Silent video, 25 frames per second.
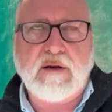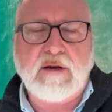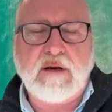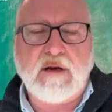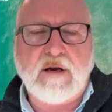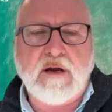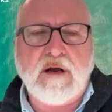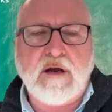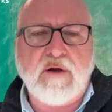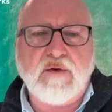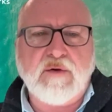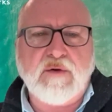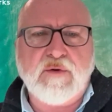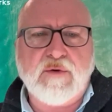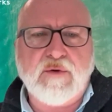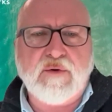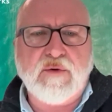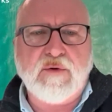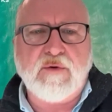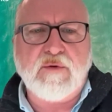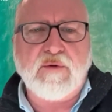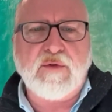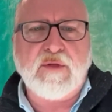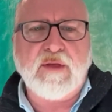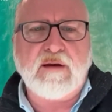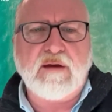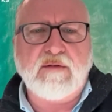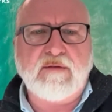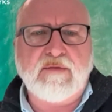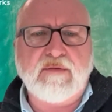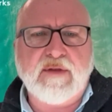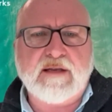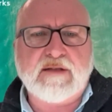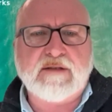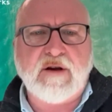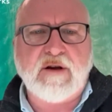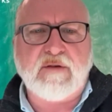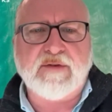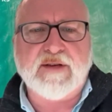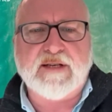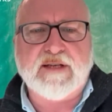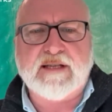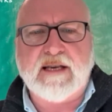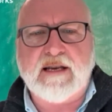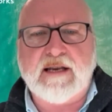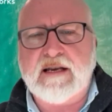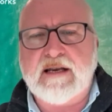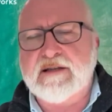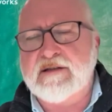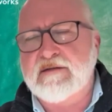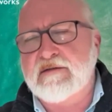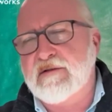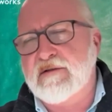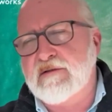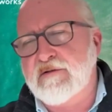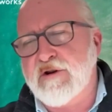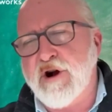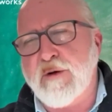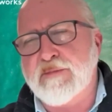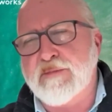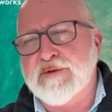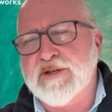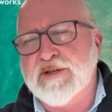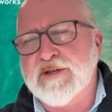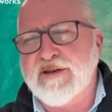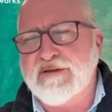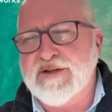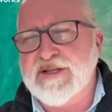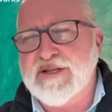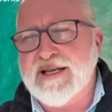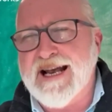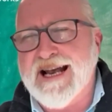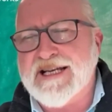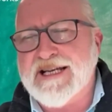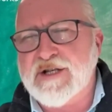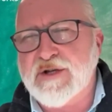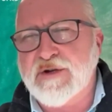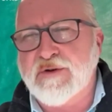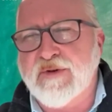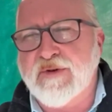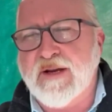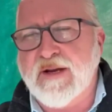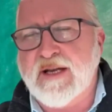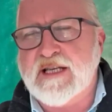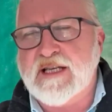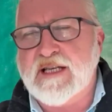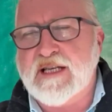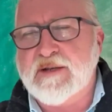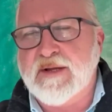You know, there's obviously COPs are international events,